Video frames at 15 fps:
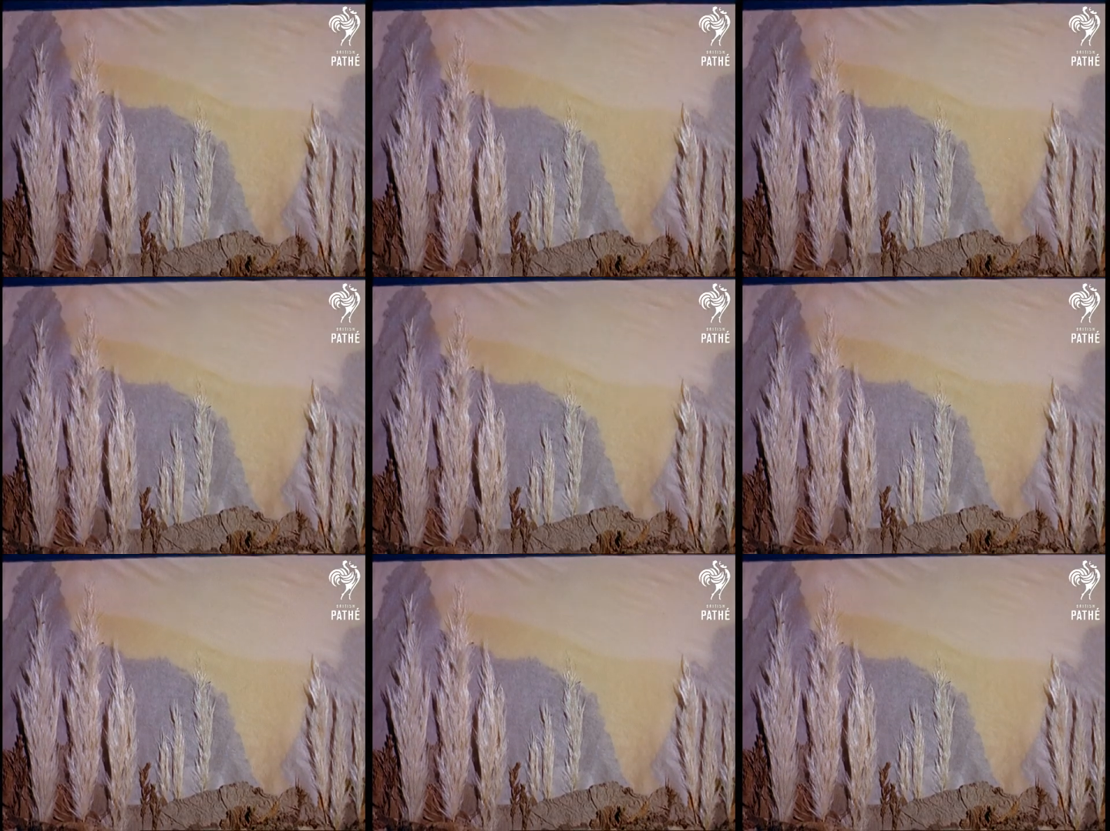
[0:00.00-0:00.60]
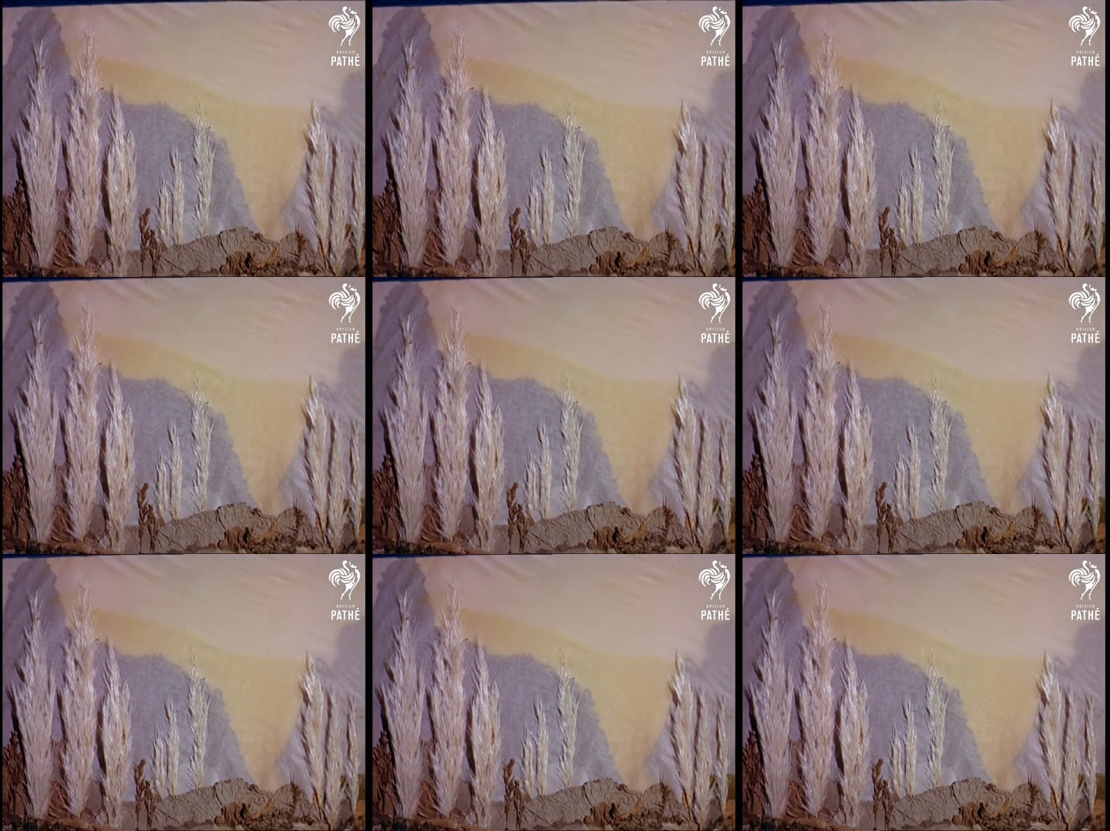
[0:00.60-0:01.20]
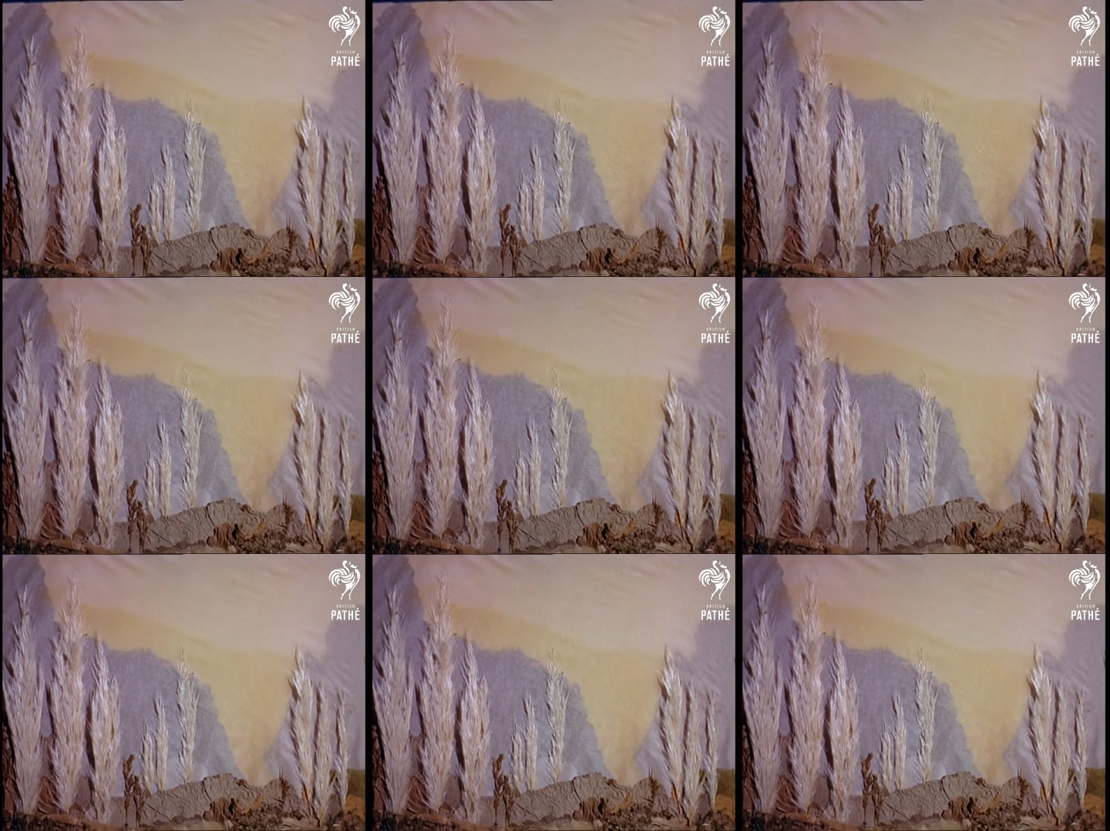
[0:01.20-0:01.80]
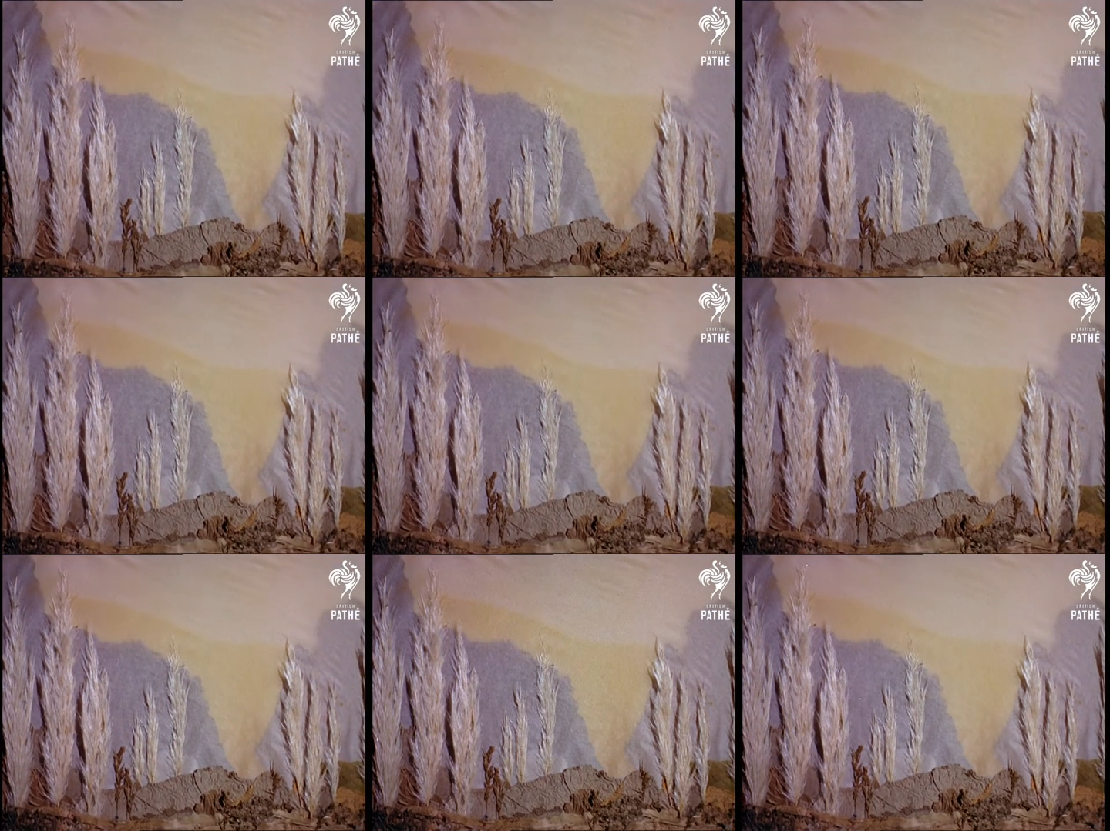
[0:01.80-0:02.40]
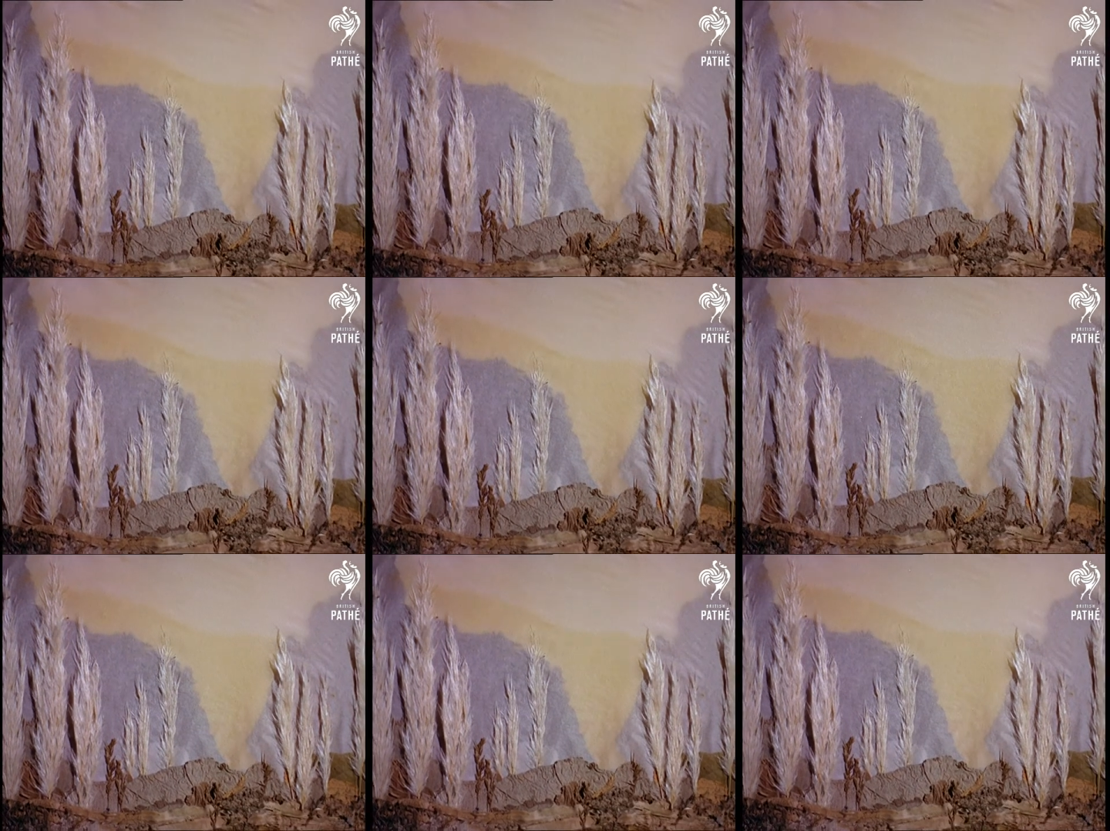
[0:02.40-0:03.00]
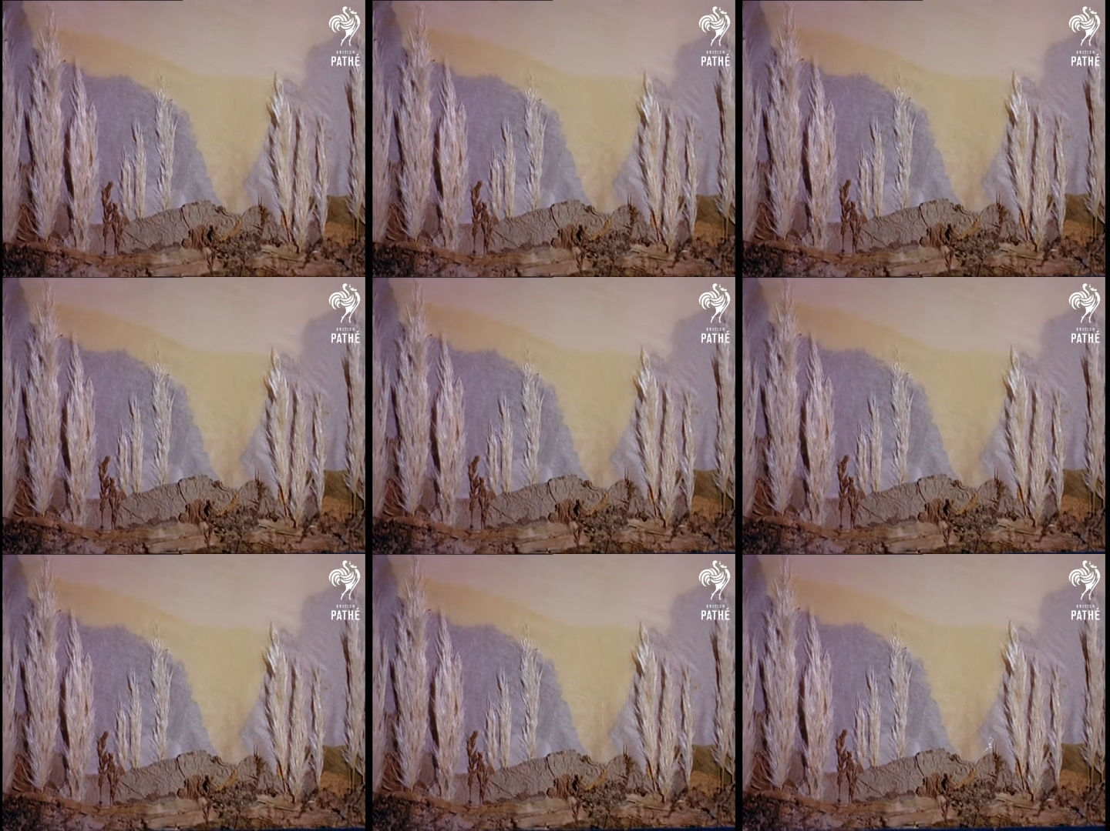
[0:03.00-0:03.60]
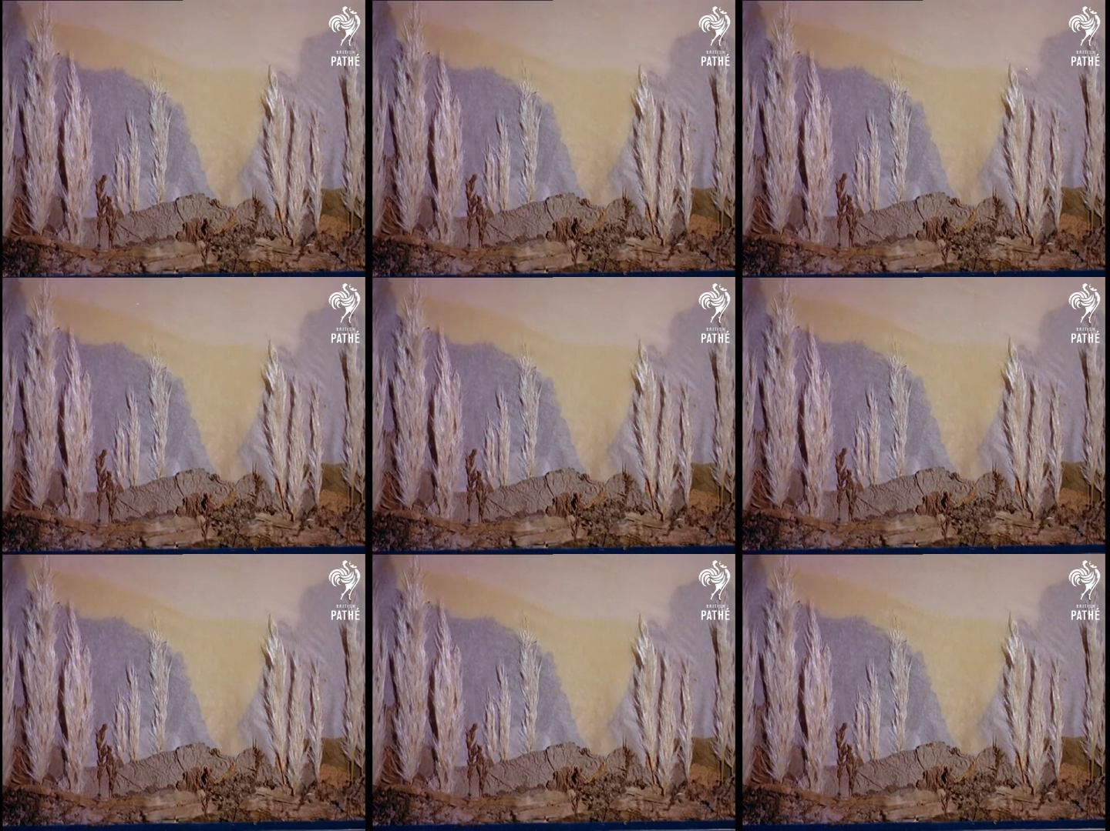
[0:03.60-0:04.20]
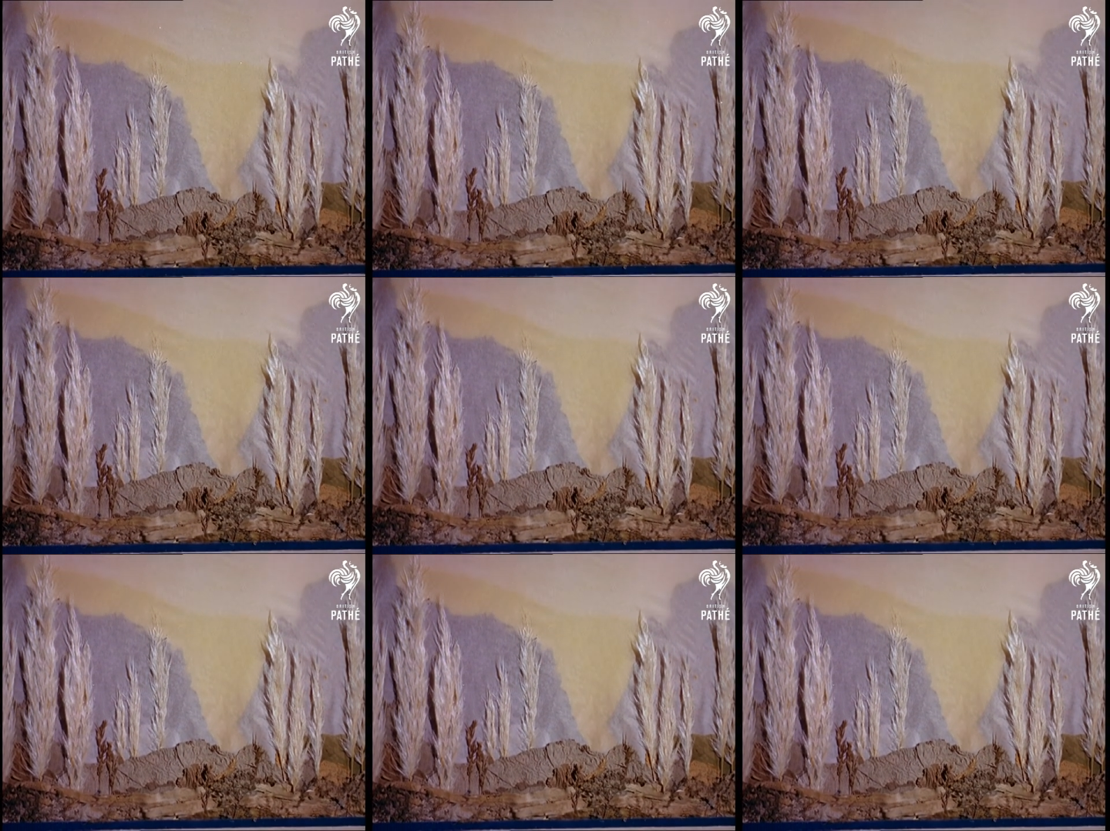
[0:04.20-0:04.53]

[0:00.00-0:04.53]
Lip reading: [unreadable: no face in view]